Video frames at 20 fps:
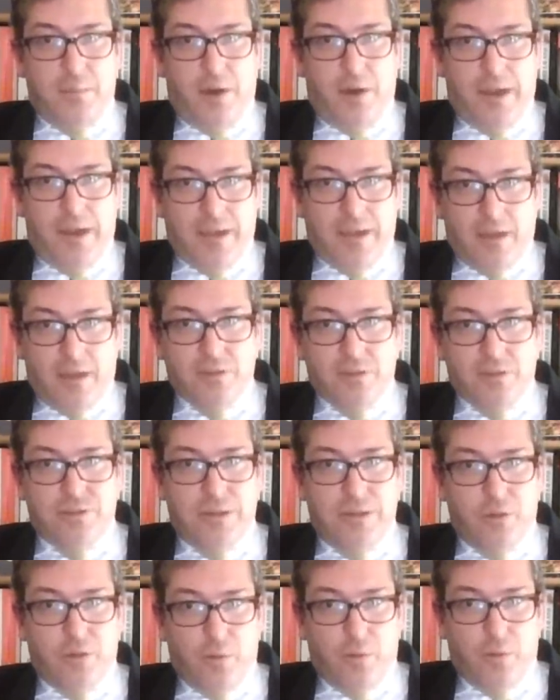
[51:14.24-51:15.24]
by
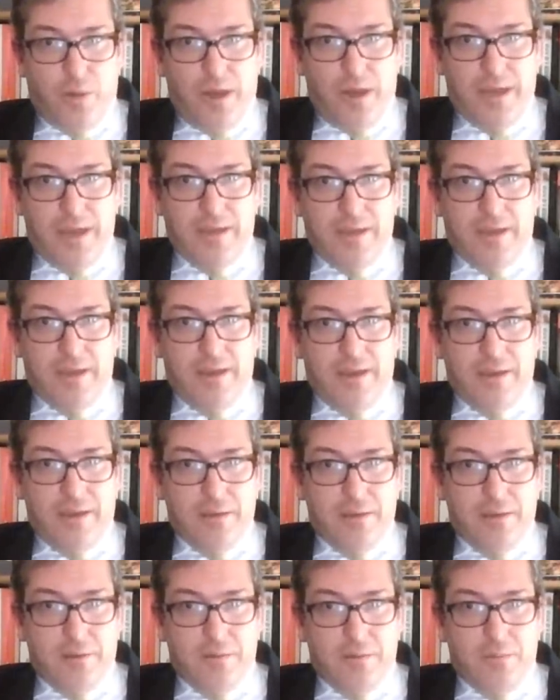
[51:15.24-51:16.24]
country or by
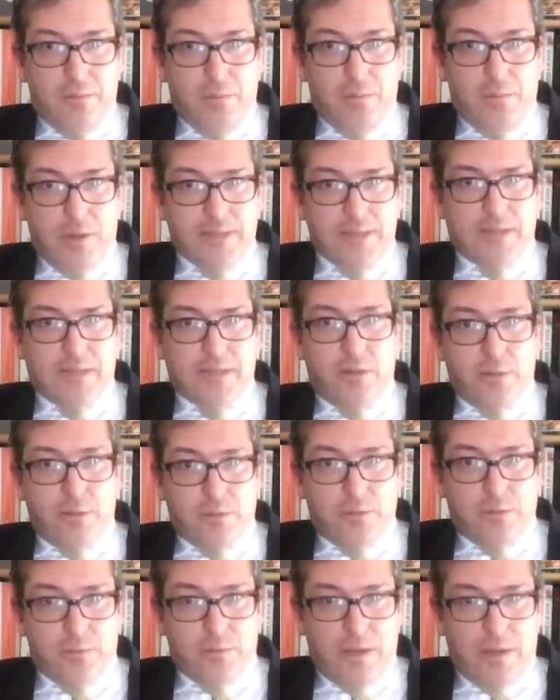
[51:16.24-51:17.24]
uh,
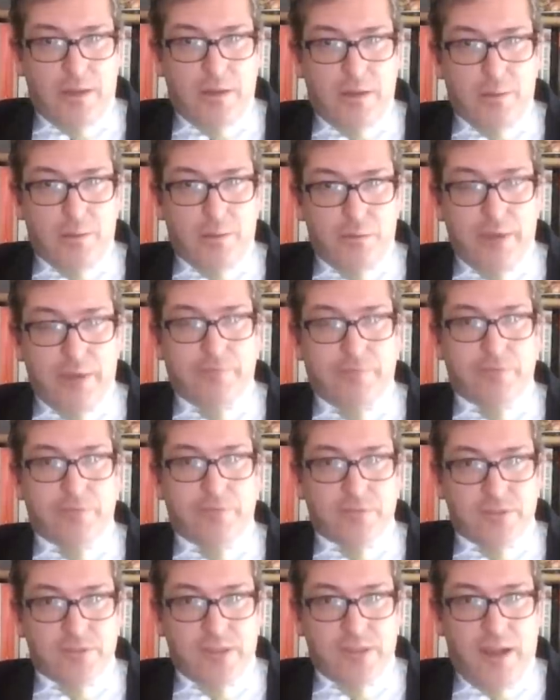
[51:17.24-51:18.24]
political uh,
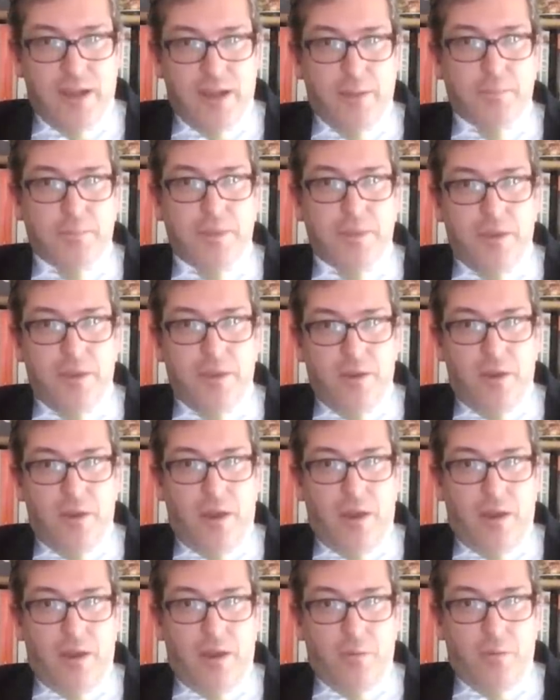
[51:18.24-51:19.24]
preference. Um,
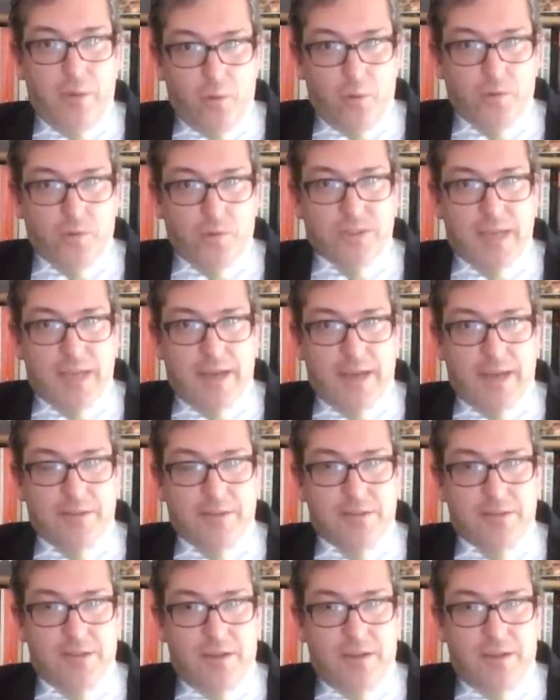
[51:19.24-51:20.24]
uh, we all
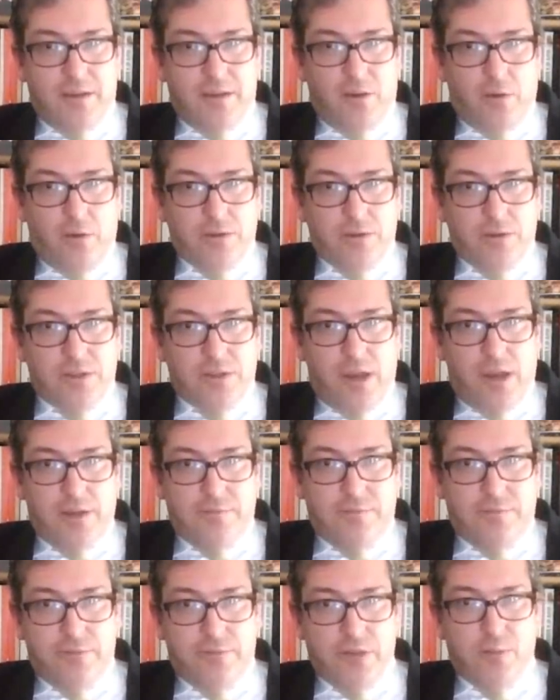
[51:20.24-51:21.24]
stand uh, on the
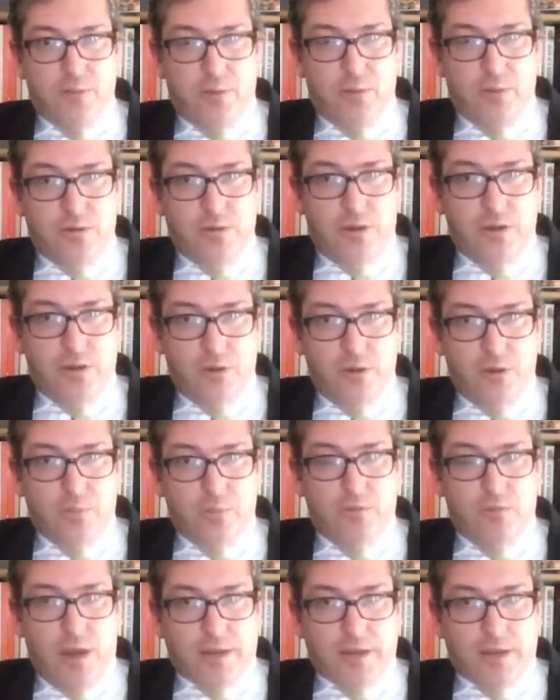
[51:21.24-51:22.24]
side of freedom and, and
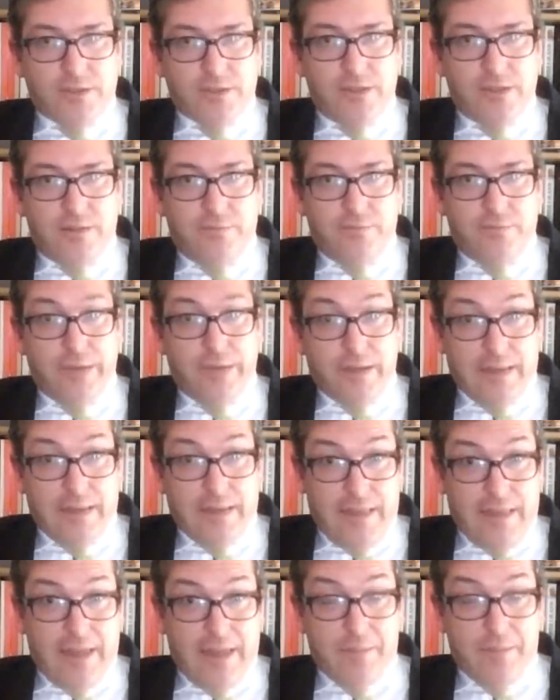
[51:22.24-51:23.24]
human rights, and if we can
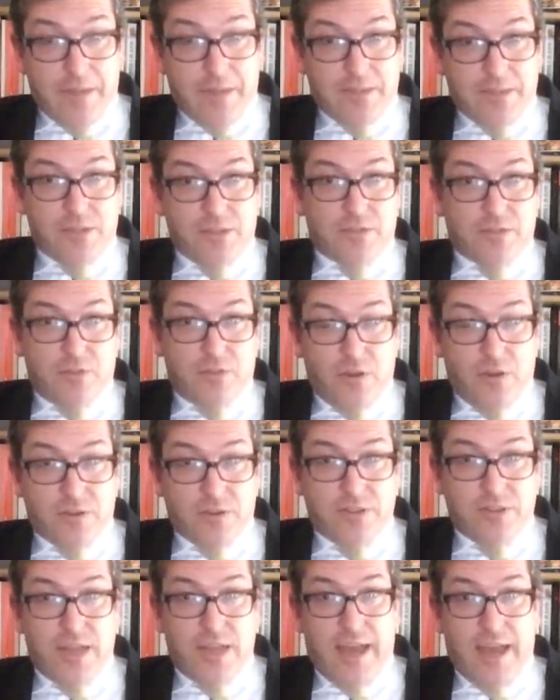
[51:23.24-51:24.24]
get that message
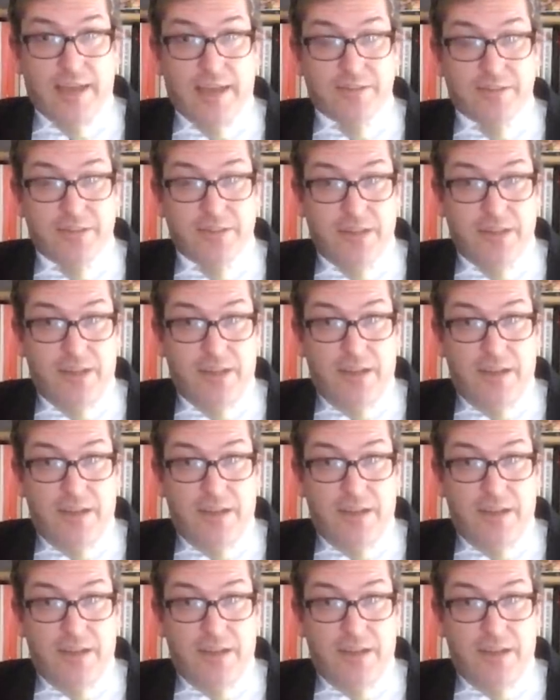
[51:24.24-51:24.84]
across and